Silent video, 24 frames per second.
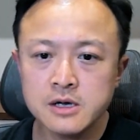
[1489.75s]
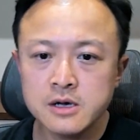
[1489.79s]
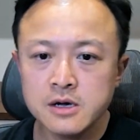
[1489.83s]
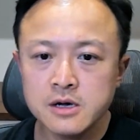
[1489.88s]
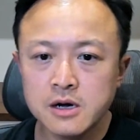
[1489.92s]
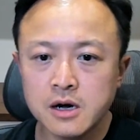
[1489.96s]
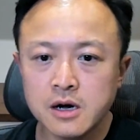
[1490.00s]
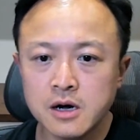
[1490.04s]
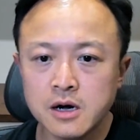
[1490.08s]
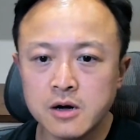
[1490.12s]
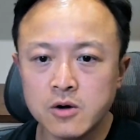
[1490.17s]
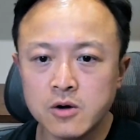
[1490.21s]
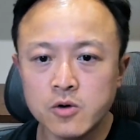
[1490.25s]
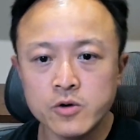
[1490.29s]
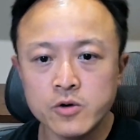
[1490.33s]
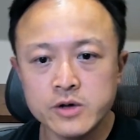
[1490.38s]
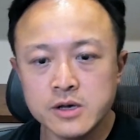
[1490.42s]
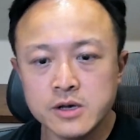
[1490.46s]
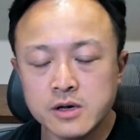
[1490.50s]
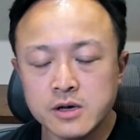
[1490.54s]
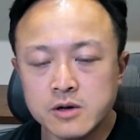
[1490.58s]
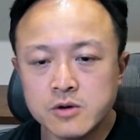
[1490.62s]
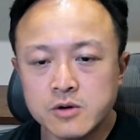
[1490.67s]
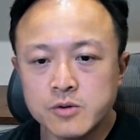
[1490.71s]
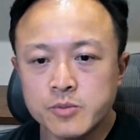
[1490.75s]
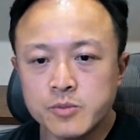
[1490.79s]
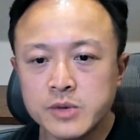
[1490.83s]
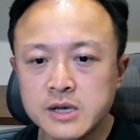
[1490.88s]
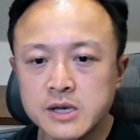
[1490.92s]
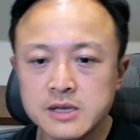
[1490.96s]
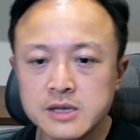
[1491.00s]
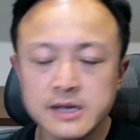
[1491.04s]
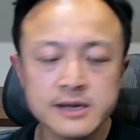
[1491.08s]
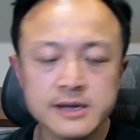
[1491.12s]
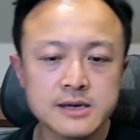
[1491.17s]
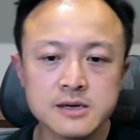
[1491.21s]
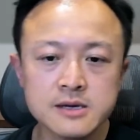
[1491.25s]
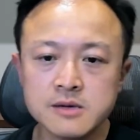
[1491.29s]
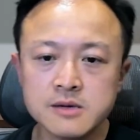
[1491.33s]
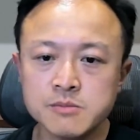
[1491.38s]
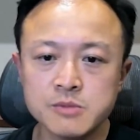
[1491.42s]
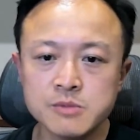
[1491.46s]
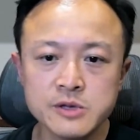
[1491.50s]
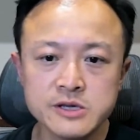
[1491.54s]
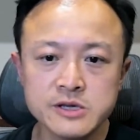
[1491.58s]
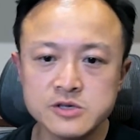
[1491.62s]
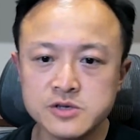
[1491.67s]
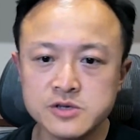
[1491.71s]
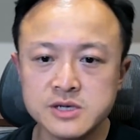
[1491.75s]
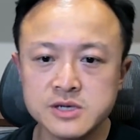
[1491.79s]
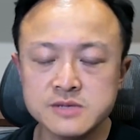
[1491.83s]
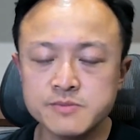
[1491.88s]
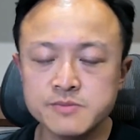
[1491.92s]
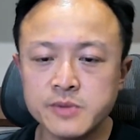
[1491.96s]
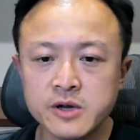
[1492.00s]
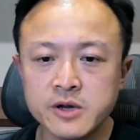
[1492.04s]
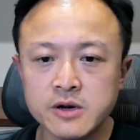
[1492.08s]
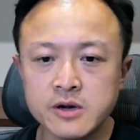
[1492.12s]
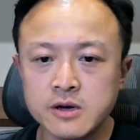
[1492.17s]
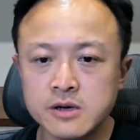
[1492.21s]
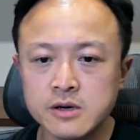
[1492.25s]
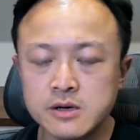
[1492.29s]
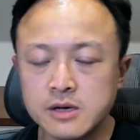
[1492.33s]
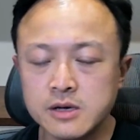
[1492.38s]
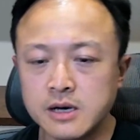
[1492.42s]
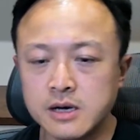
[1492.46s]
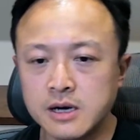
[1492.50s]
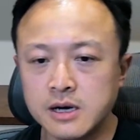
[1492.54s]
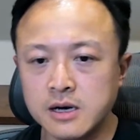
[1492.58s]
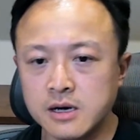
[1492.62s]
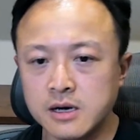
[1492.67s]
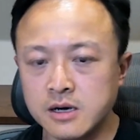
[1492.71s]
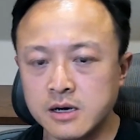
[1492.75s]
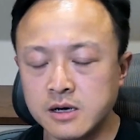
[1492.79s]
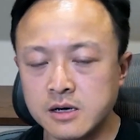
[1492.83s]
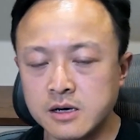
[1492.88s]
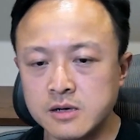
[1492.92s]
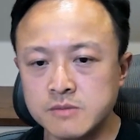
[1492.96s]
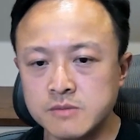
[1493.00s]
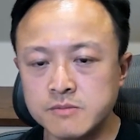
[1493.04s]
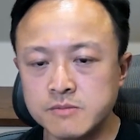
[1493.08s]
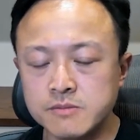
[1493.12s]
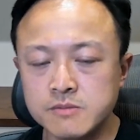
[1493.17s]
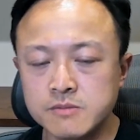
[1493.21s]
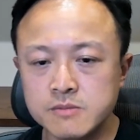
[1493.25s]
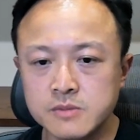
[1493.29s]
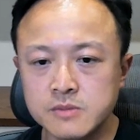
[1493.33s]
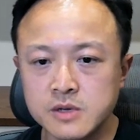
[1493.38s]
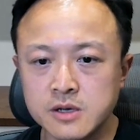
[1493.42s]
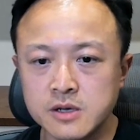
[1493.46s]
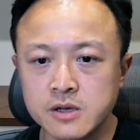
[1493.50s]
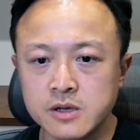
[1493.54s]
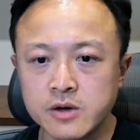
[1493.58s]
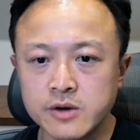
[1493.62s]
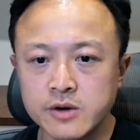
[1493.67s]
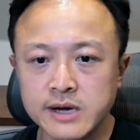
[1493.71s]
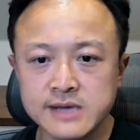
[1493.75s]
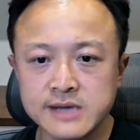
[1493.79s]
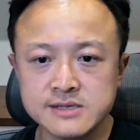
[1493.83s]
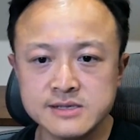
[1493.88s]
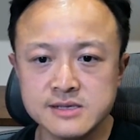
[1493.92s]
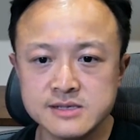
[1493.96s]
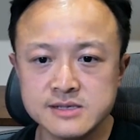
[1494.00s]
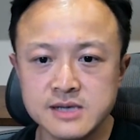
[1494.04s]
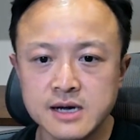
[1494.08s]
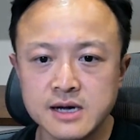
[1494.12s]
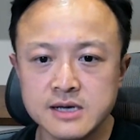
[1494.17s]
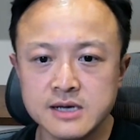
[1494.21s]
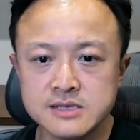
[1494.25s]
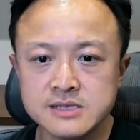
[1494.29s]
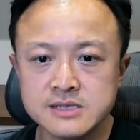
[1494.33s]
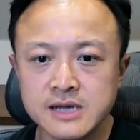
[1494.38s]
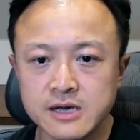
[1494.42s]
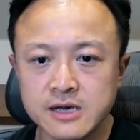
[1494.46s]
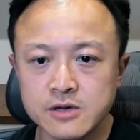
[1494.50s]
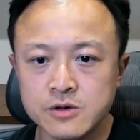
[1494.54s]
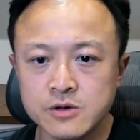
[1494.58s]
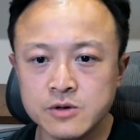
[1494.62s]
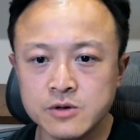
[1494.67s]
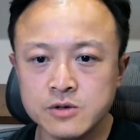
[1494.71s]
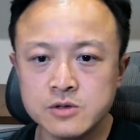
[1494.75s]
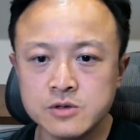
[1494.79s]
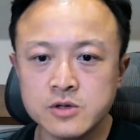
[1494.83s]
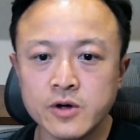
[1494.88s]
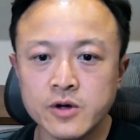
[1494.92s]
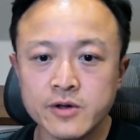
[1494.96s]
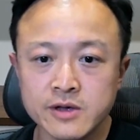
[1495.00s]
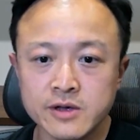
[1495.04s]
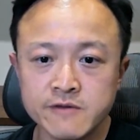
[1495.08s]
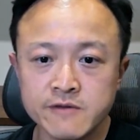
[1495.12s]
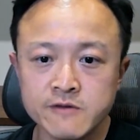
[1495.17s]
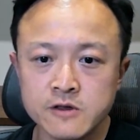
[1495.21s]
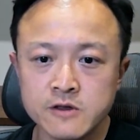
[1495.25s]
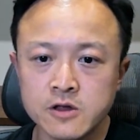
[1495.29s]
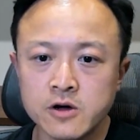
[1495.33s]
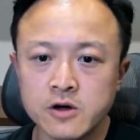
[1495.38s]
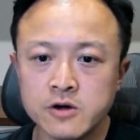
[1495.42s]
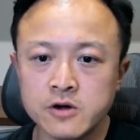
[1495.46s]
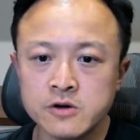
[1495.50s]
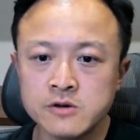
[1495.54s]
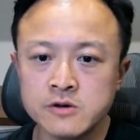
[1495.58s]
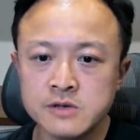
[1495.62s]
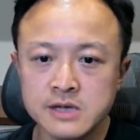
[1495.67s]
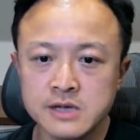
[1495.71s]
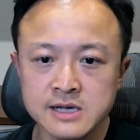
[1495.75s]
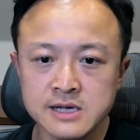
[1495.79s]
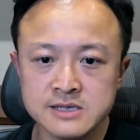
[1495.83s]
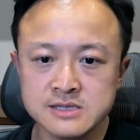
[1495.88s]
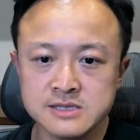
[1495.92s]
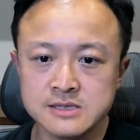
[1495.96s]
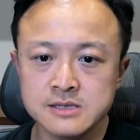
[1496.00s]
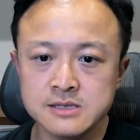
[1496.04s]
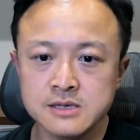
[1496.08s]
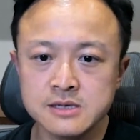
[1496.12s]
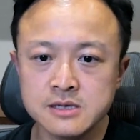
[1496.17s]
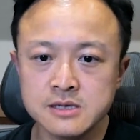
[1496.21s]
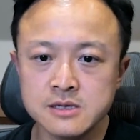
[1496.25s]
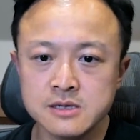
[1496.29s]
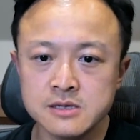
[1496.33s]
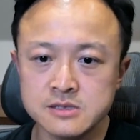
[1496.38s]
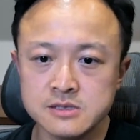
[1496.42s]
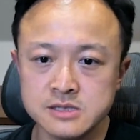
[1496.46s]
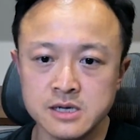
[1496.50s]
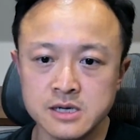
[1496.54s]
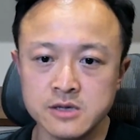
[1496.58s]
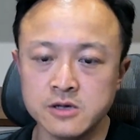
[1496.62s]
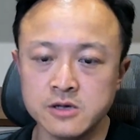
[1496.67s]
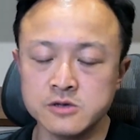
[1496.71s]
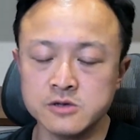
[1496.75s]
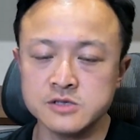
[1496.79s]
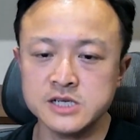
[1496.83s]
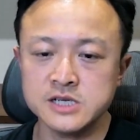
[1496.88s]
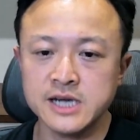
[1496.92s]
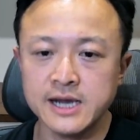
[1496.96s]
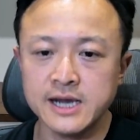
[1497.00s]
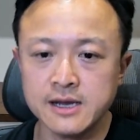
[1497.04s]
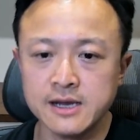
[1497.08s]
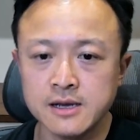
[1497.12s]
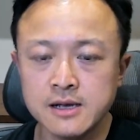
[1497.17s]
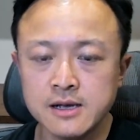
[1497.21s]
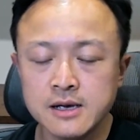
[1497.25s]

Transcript: Or it could be like a complete transparent exercise that you don't even know it's done on chain.